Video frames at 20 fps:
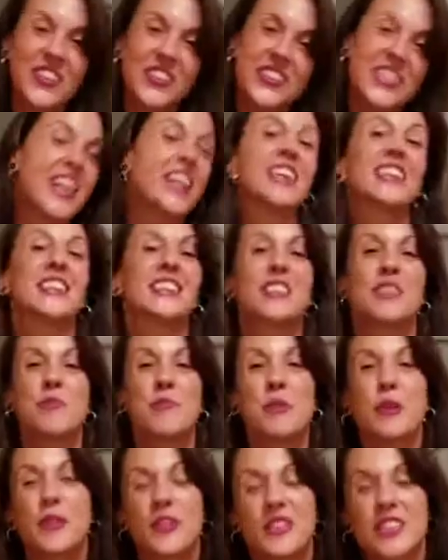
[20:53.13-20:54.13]
decks, the
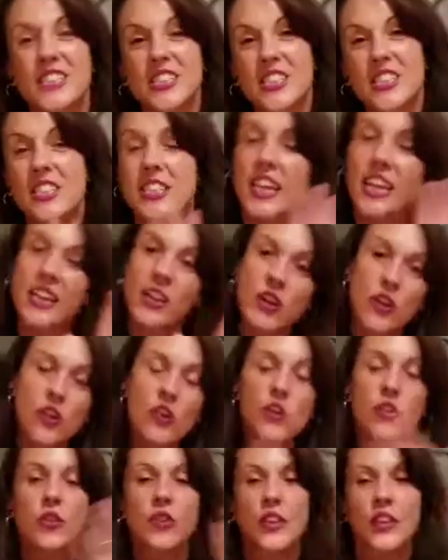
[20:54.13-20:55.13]
moon is just like,
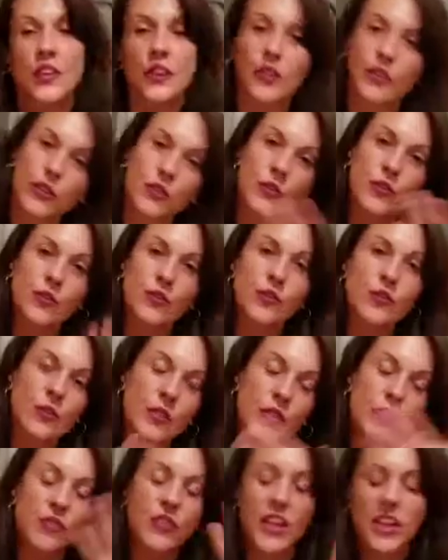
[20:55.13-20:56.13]
oh, you know,
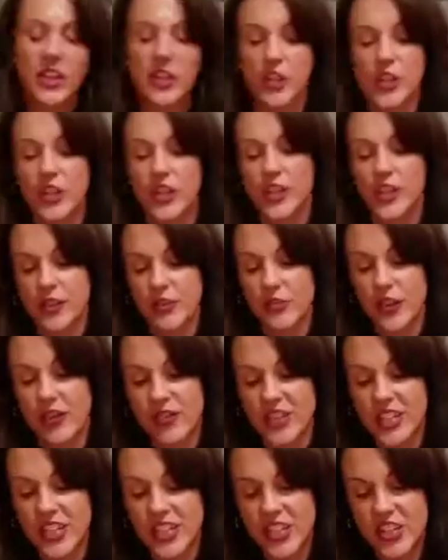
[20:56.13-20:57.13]
reflection and
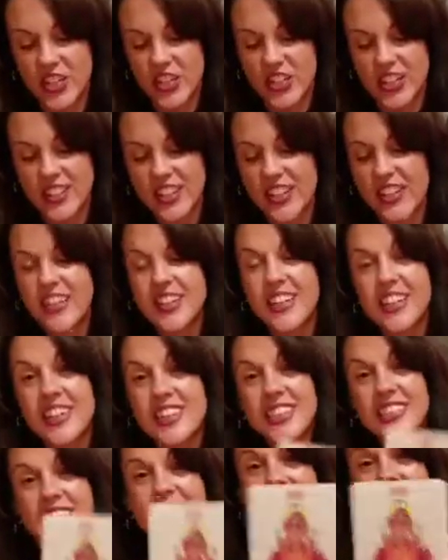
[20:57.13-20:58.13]
revelation.
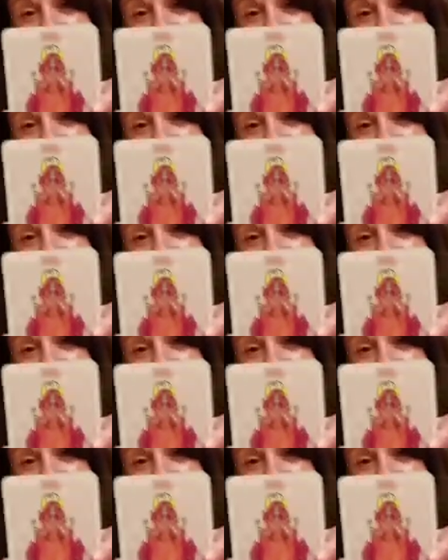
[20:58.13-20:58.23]
This is